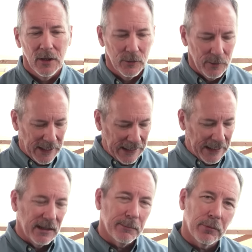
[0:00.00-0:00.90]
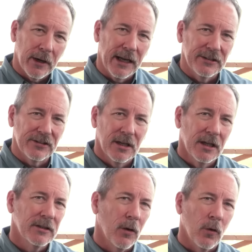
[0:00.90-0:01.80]
Do they need a brace
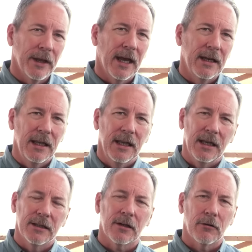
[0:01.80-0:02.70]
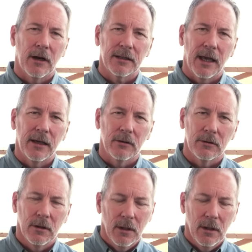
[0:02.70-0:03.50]
to hold that knee at the correct angle?